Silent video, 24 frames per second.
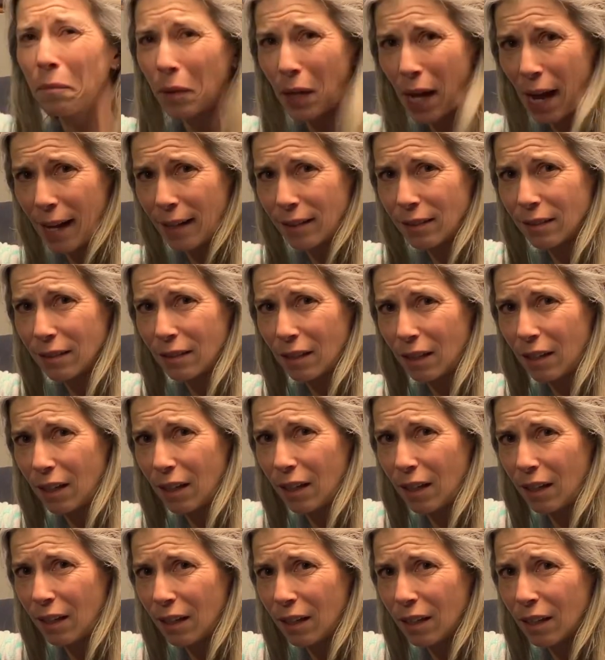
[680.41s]

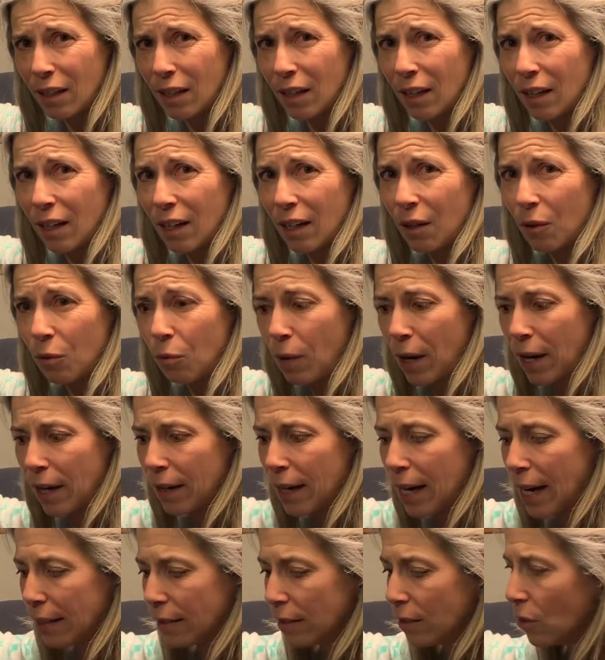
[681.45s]
plasticky,
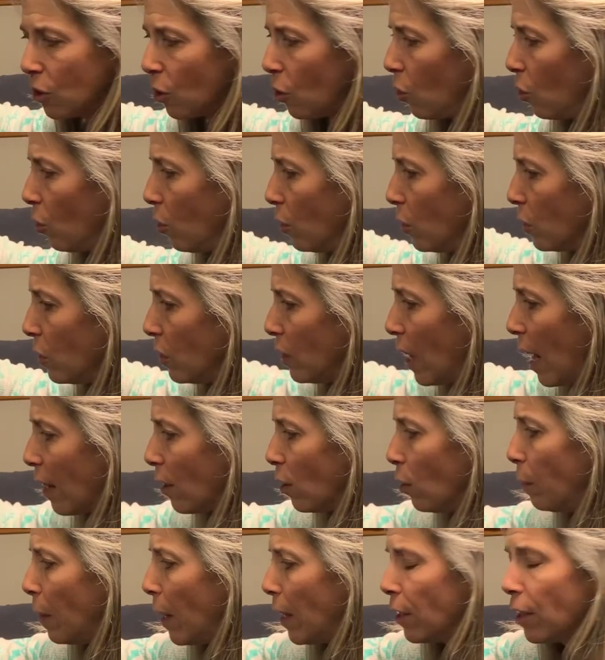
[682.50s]
whereas the whole
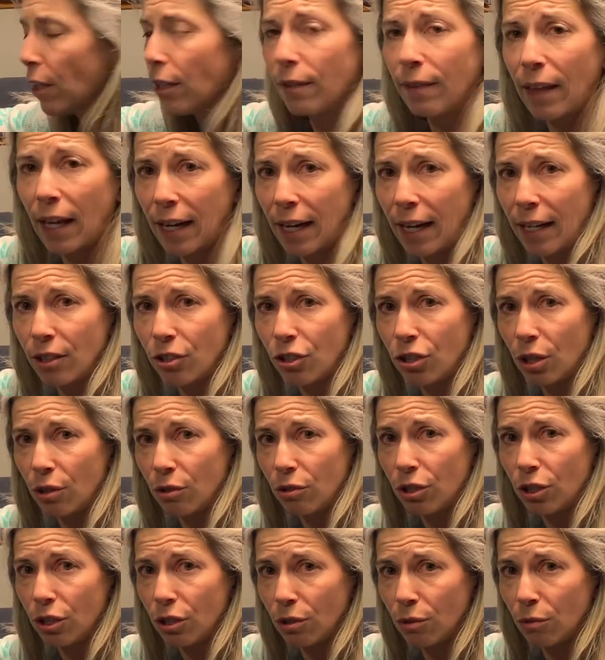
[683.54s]
saddle butter that I showed
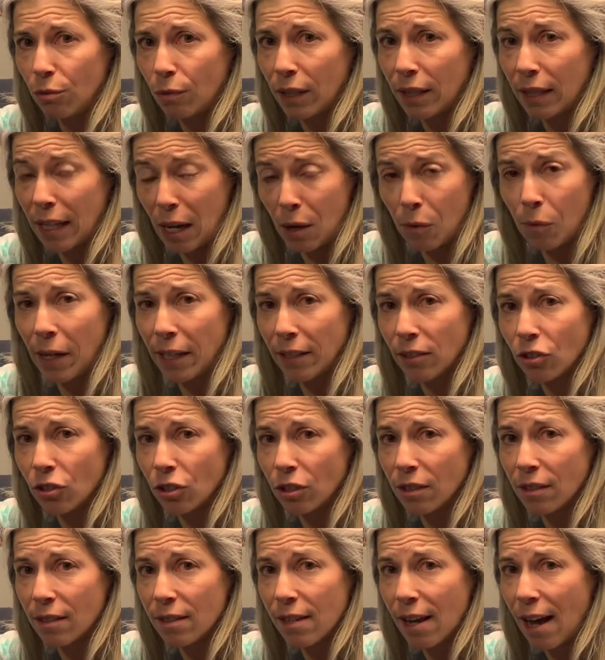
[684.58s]
you with that
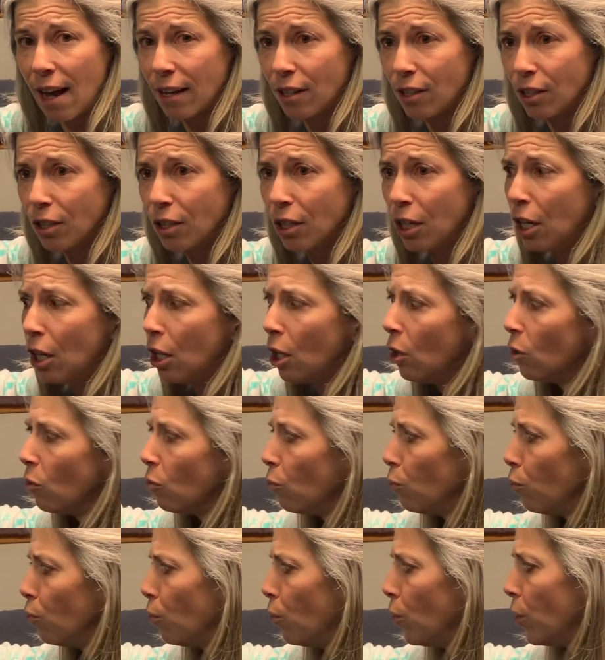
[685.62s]
Western saddle
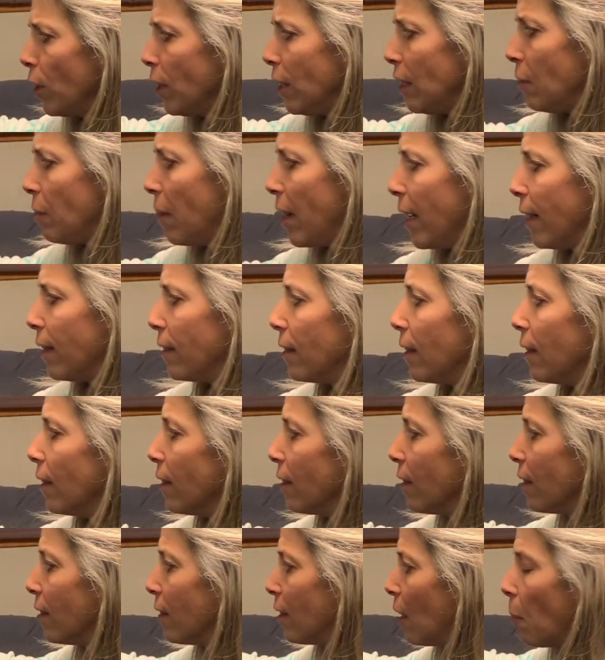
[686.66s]
really makes it
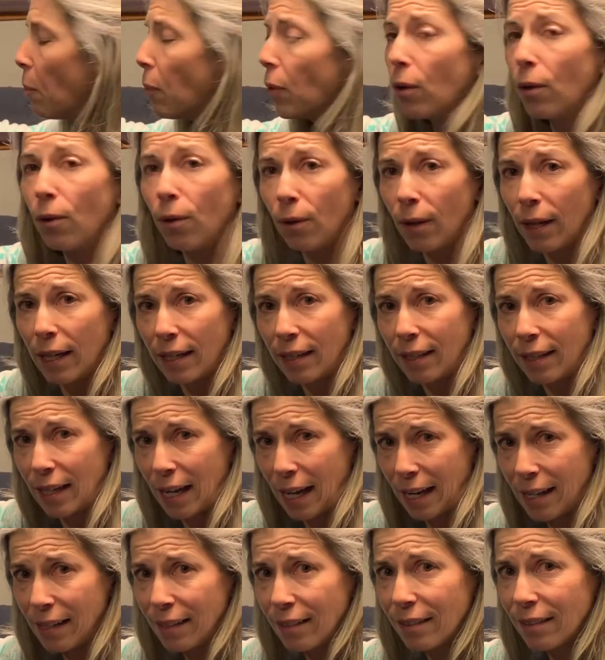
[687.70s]
supple and
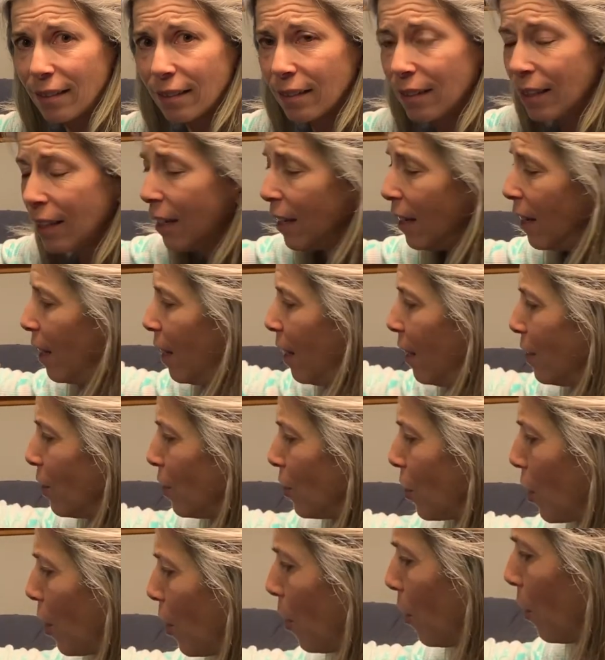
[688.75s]
nice.
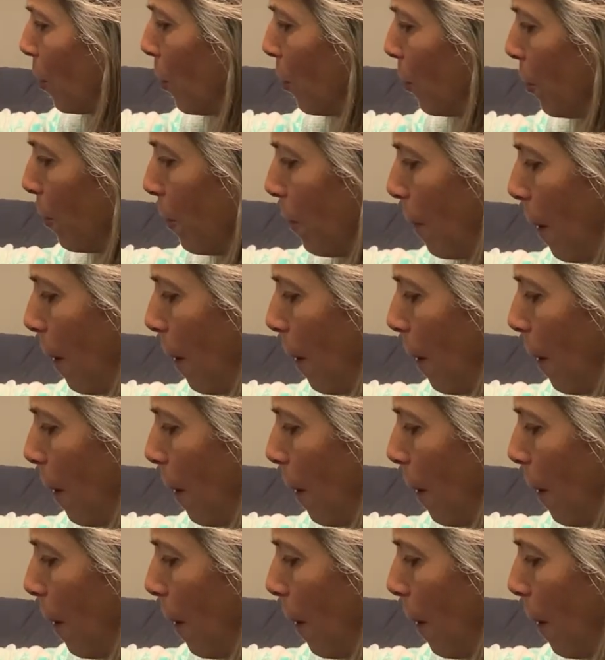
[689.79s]
So